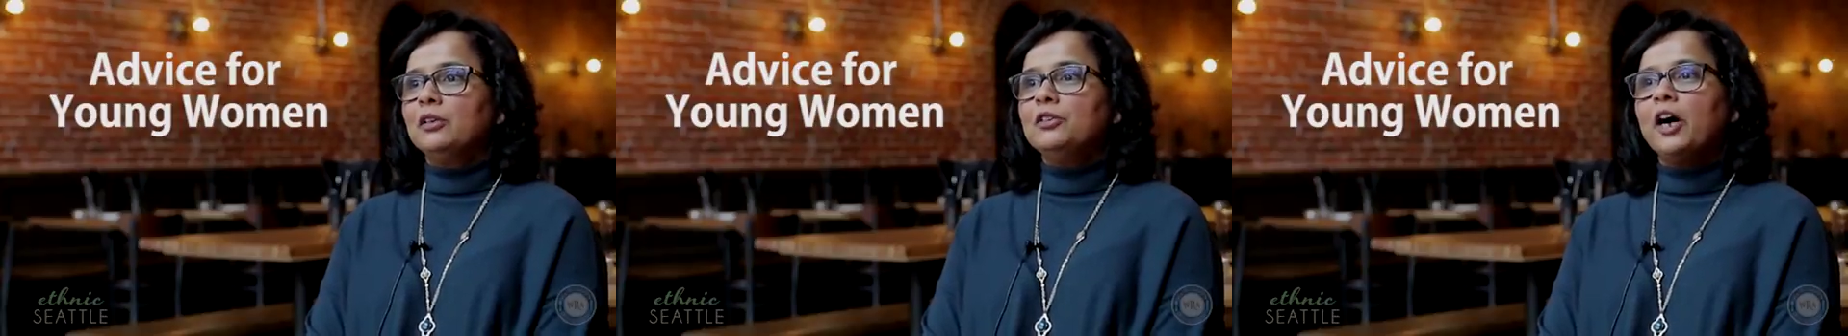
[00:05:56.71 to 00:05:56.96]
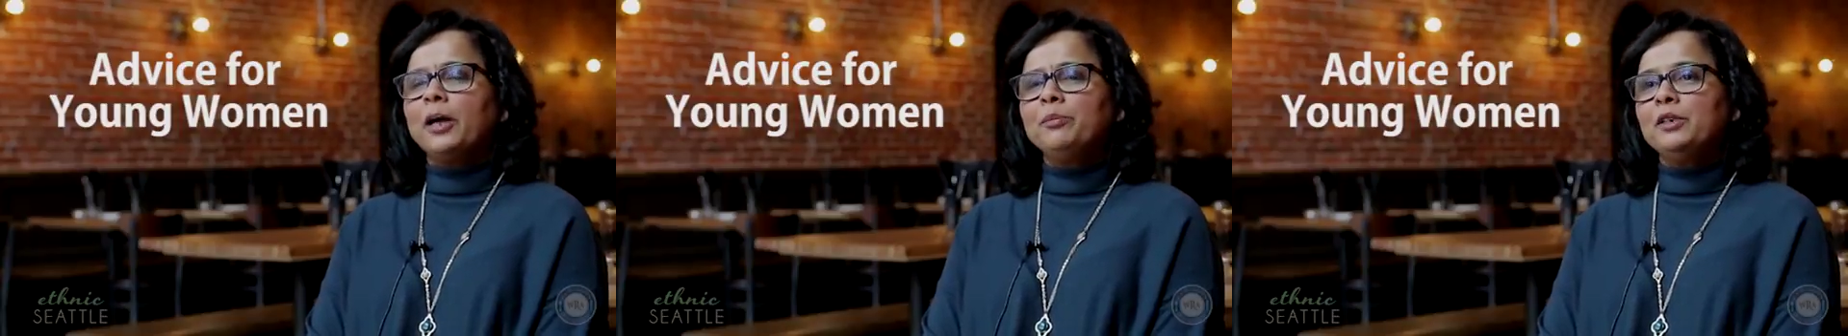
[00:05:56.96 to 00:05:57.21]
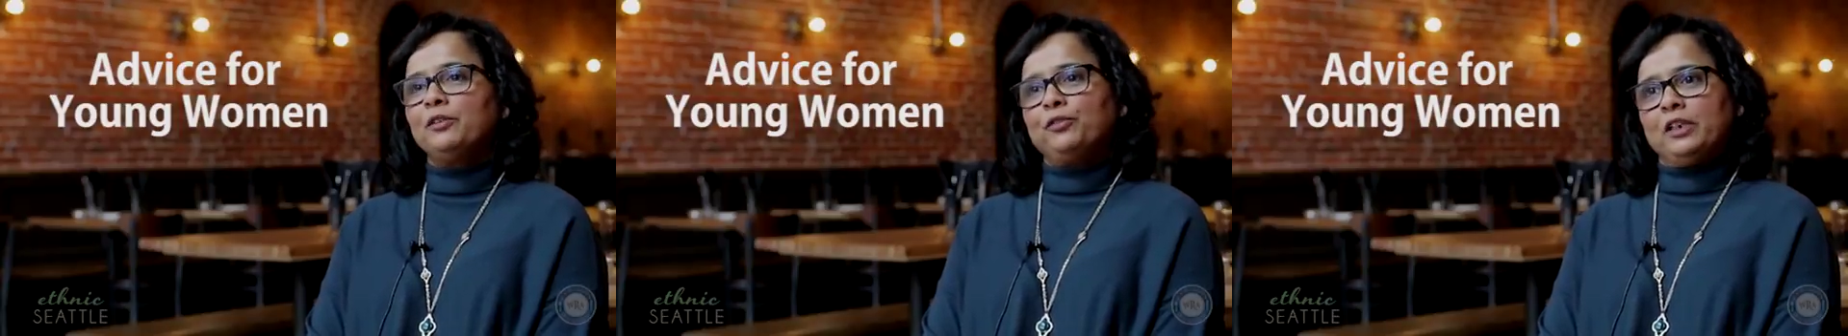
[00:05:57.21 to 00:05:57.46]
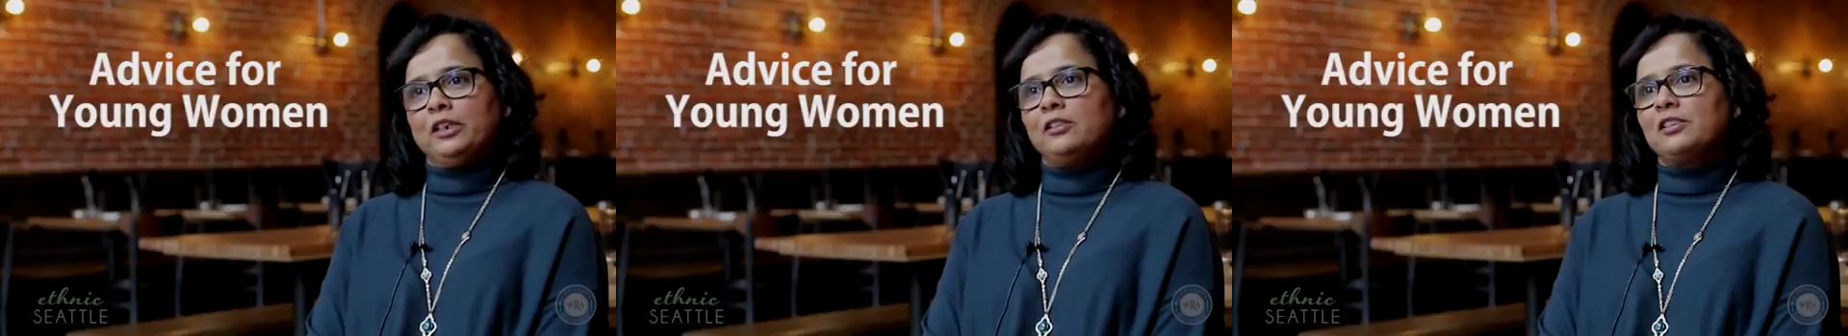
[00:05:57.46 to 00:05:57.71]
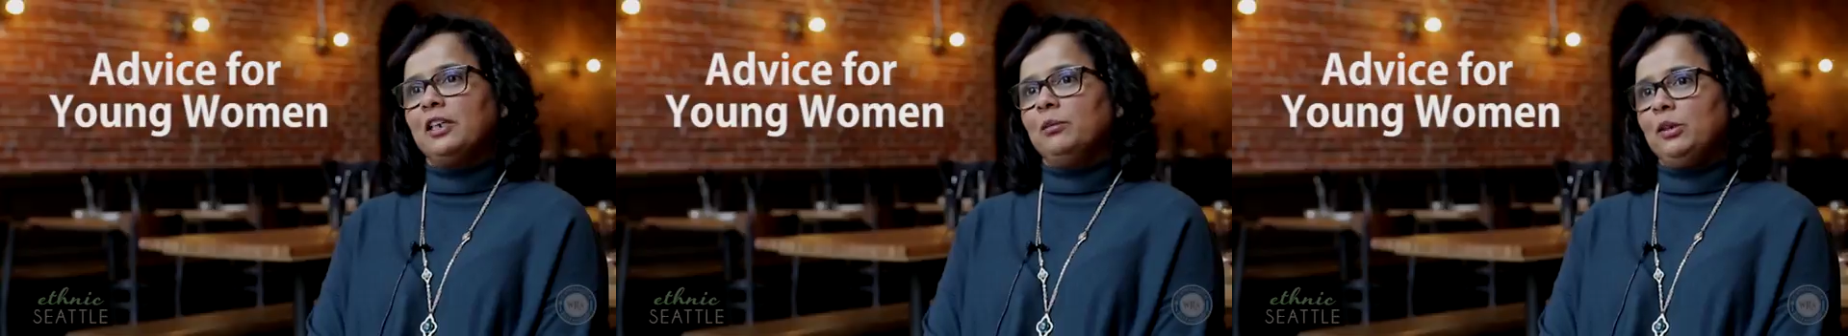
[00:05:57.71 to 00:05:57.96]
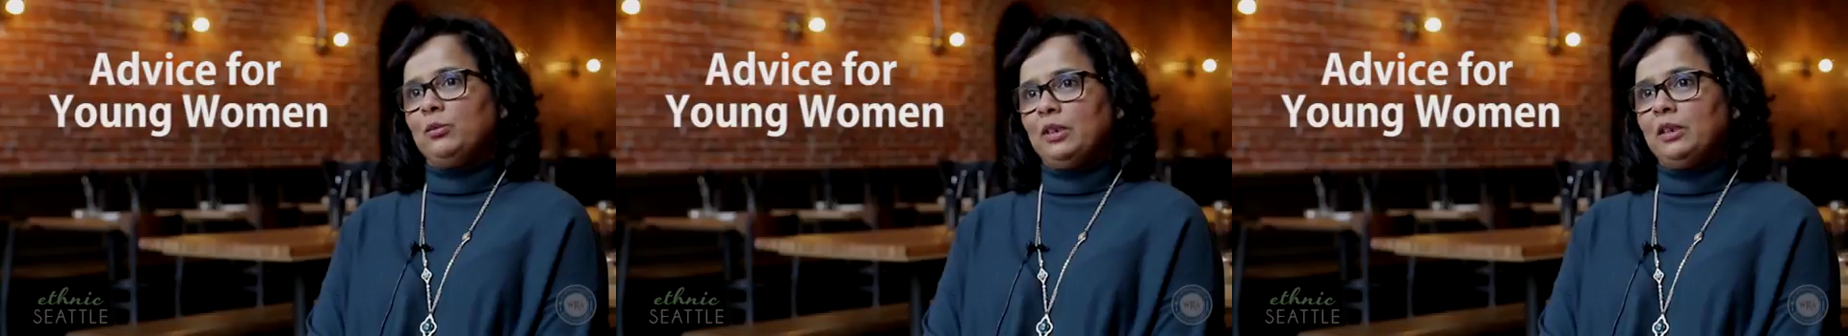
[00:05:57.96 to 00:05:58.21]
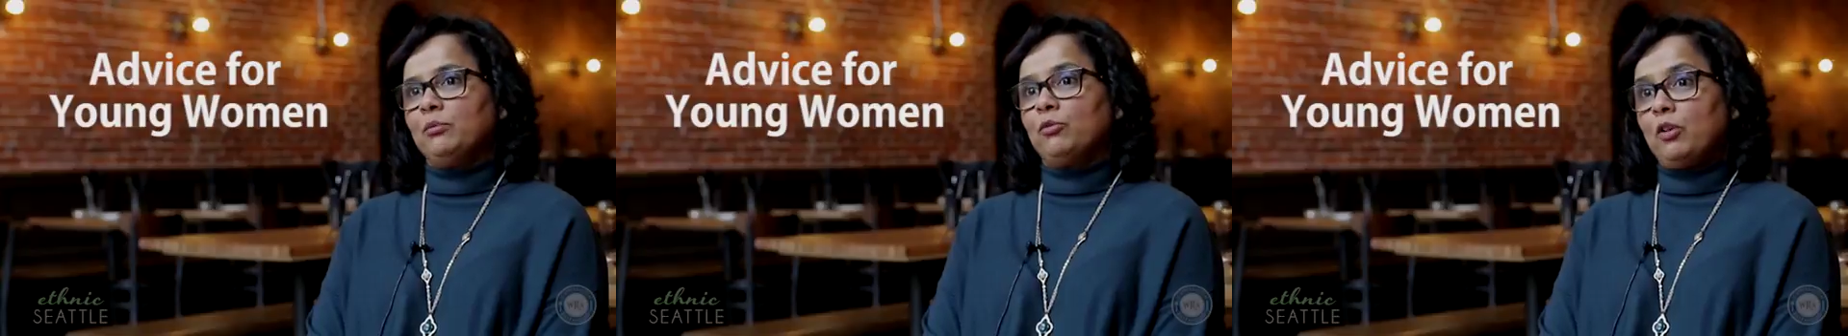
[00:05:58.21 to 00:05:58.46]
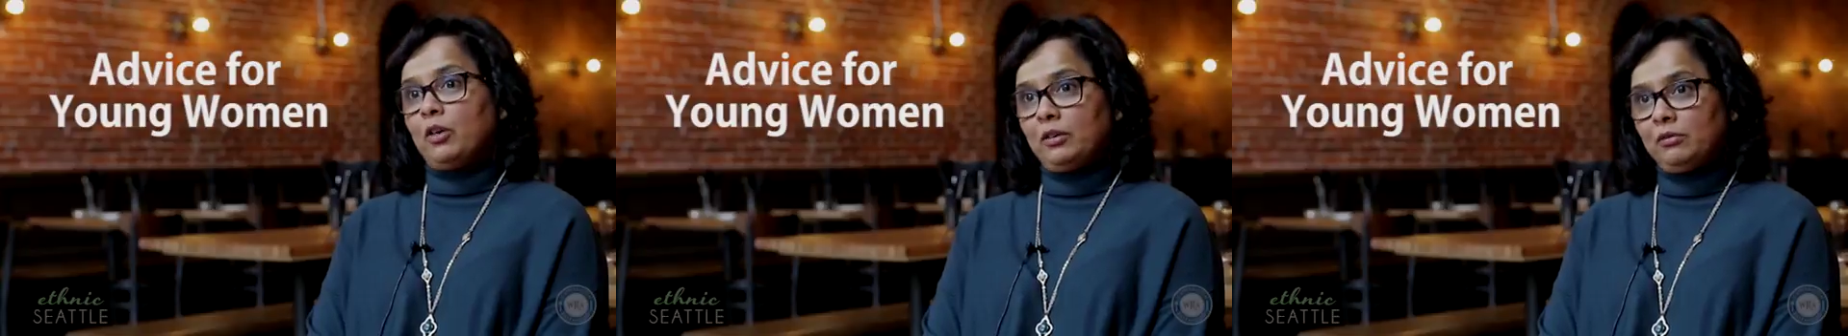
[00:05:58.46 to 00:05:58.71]
not been afraid to tell me when I'm
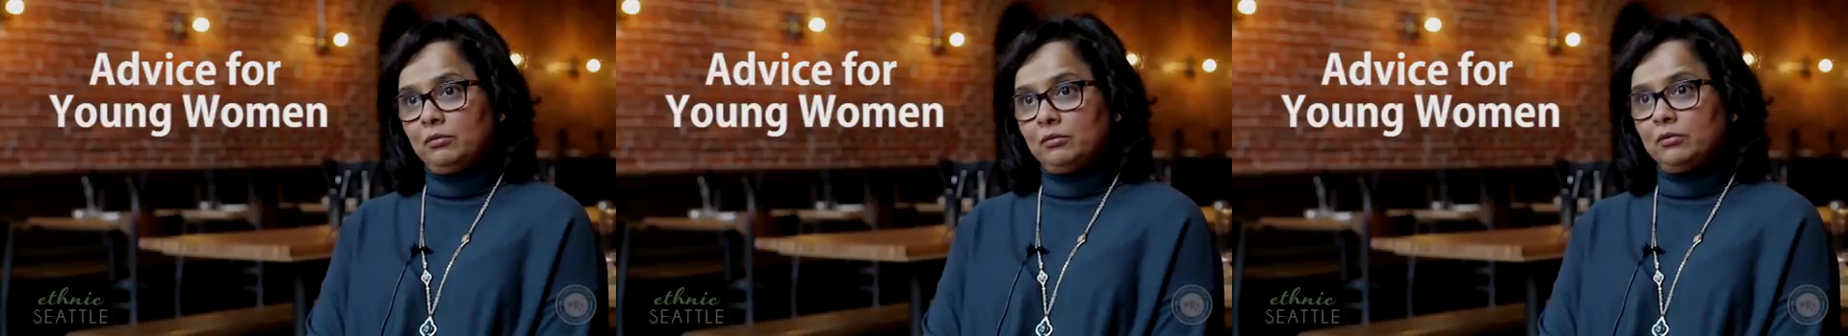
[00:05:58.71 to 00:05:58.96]
wrong,